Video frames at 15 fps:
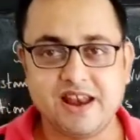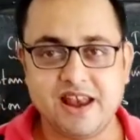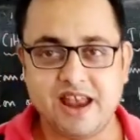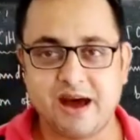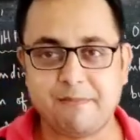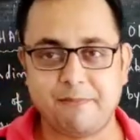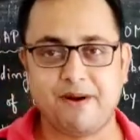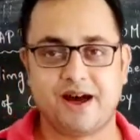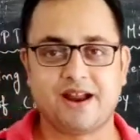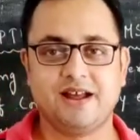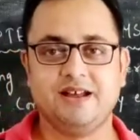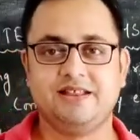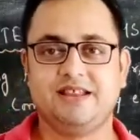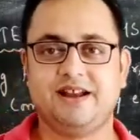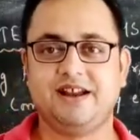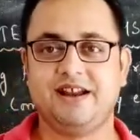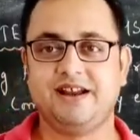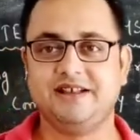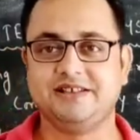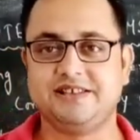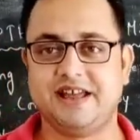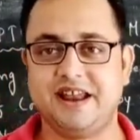number, that it
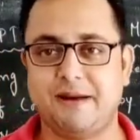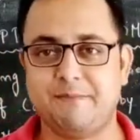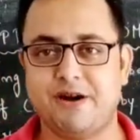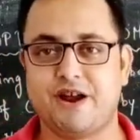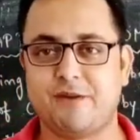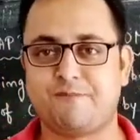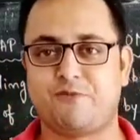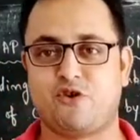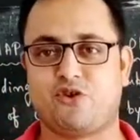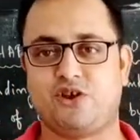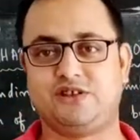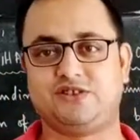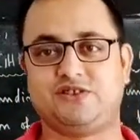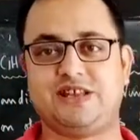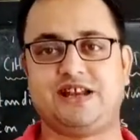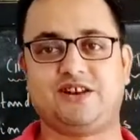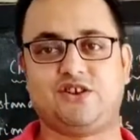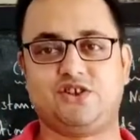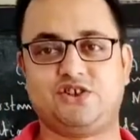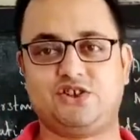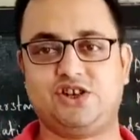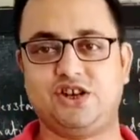is the number of protons that
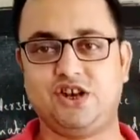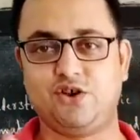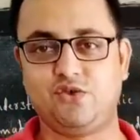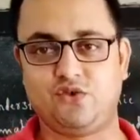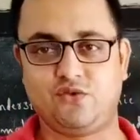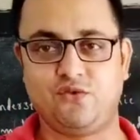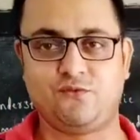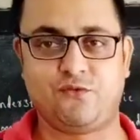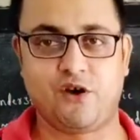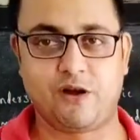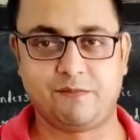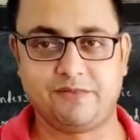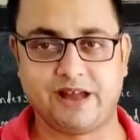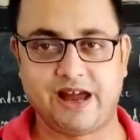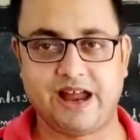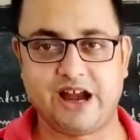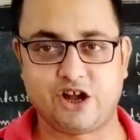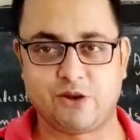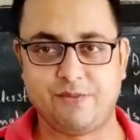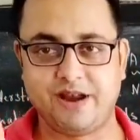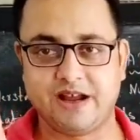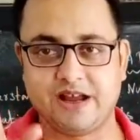constitute to form the
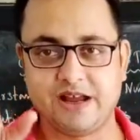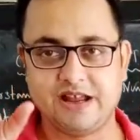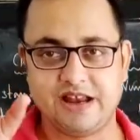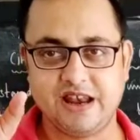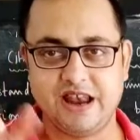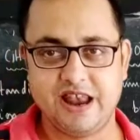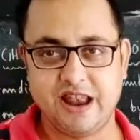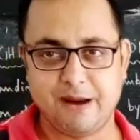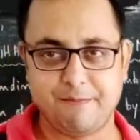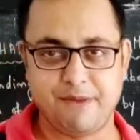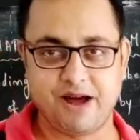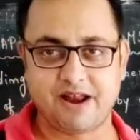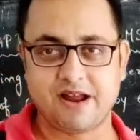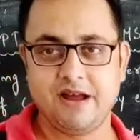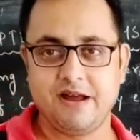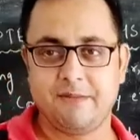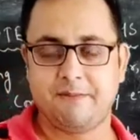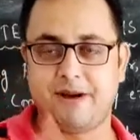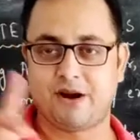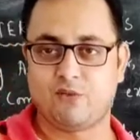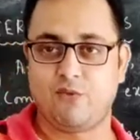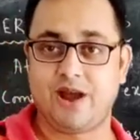atomic number.
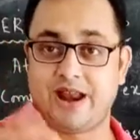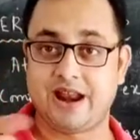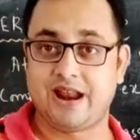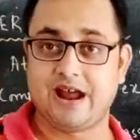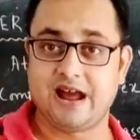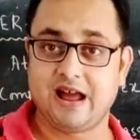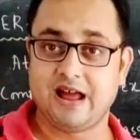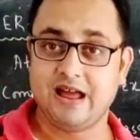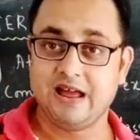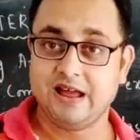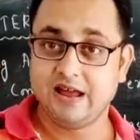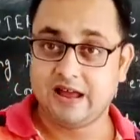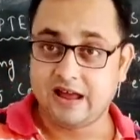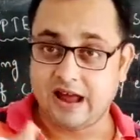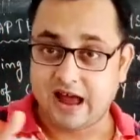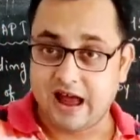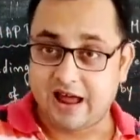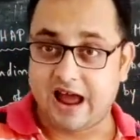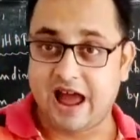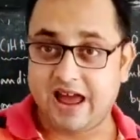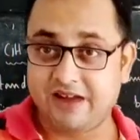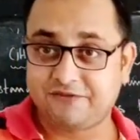But when
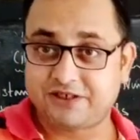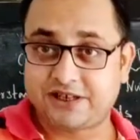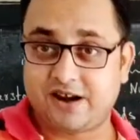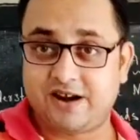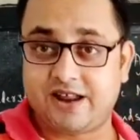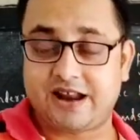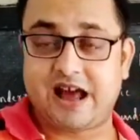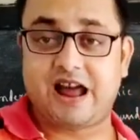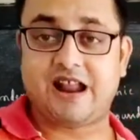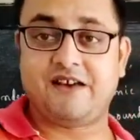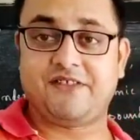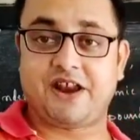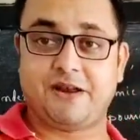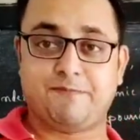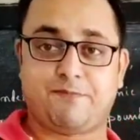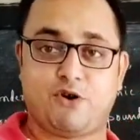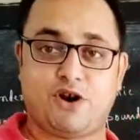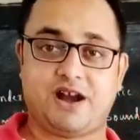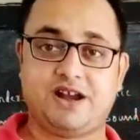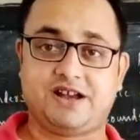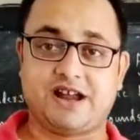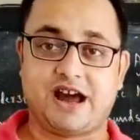I have started another
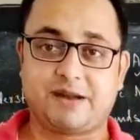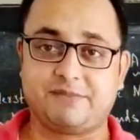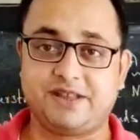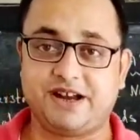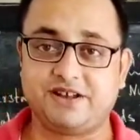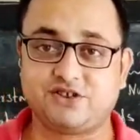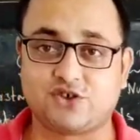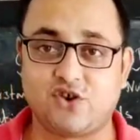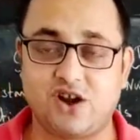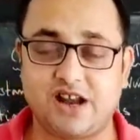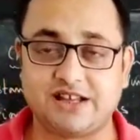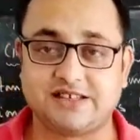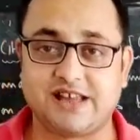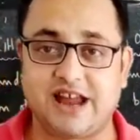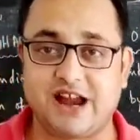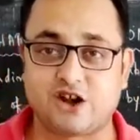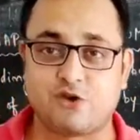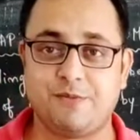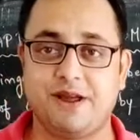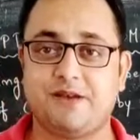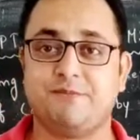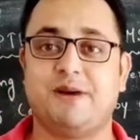important term that is called as the
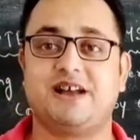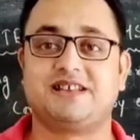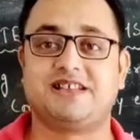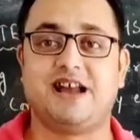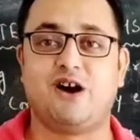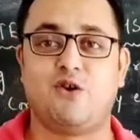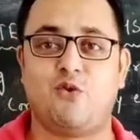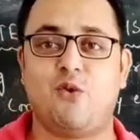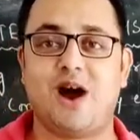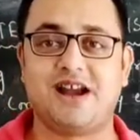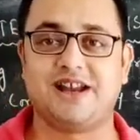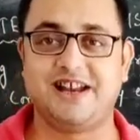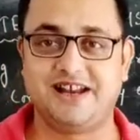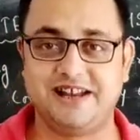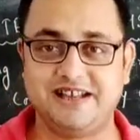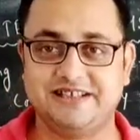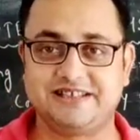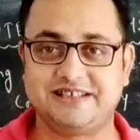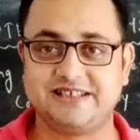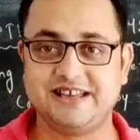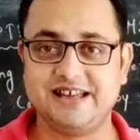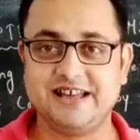atomic mass. Now what it
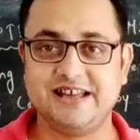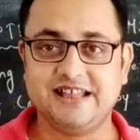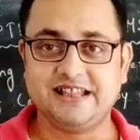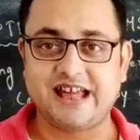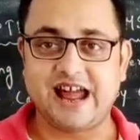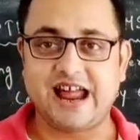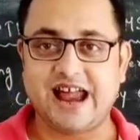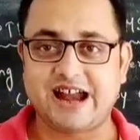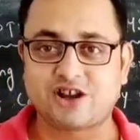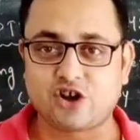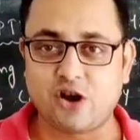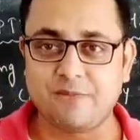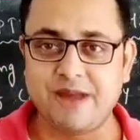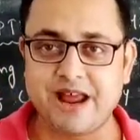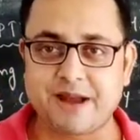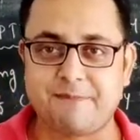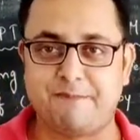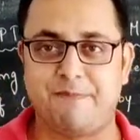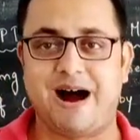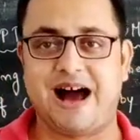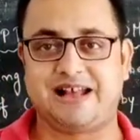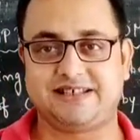is? The atomic
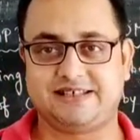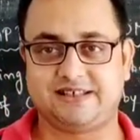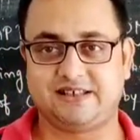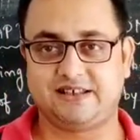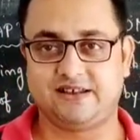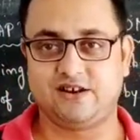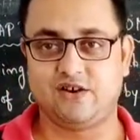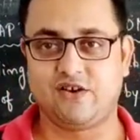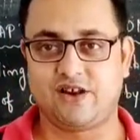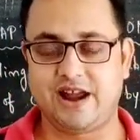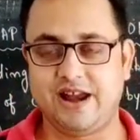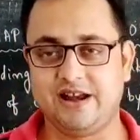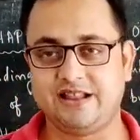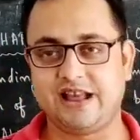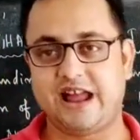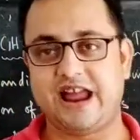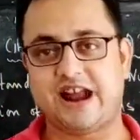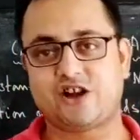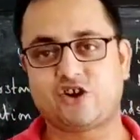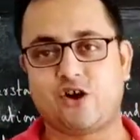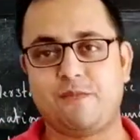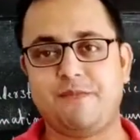mass Alright,
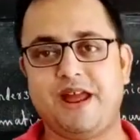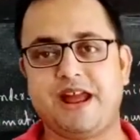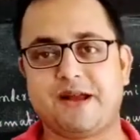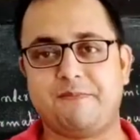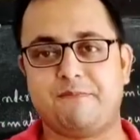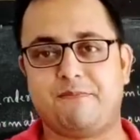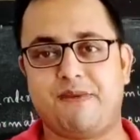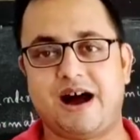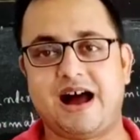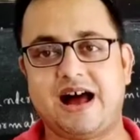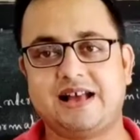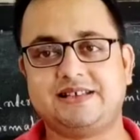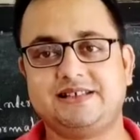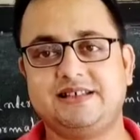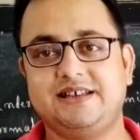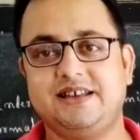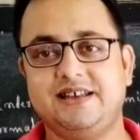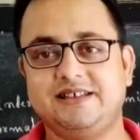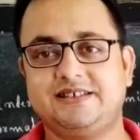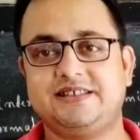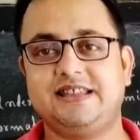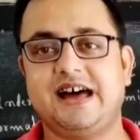the atomic mass
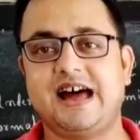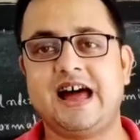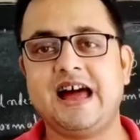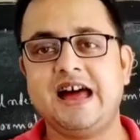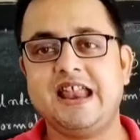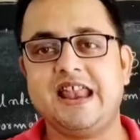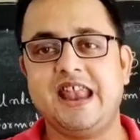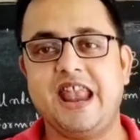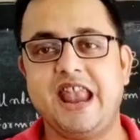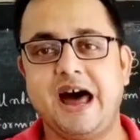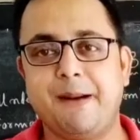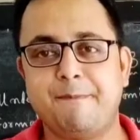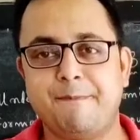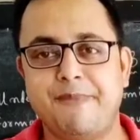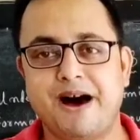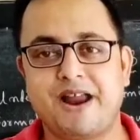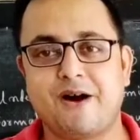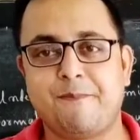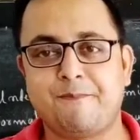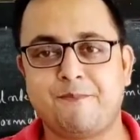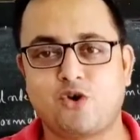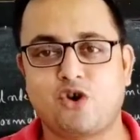is the number
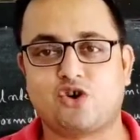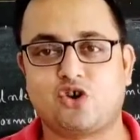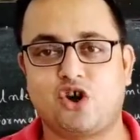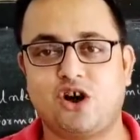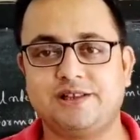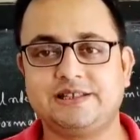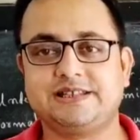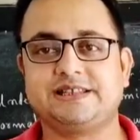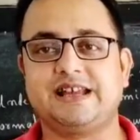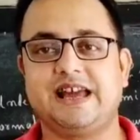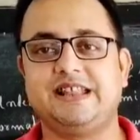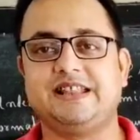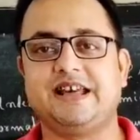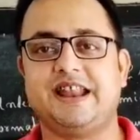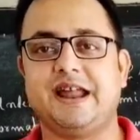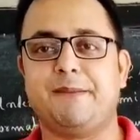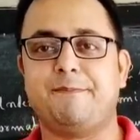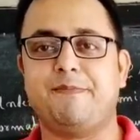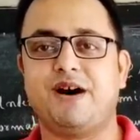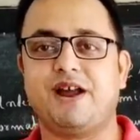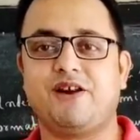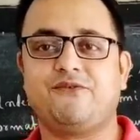of protons and the
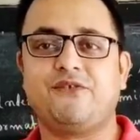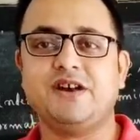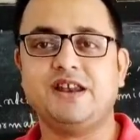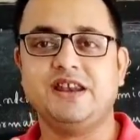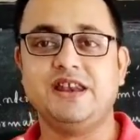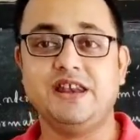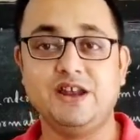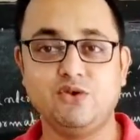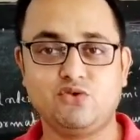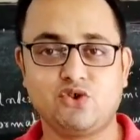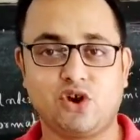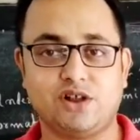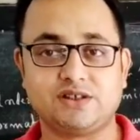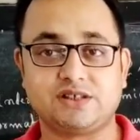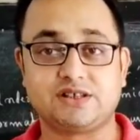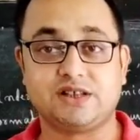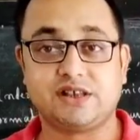number of neutrons.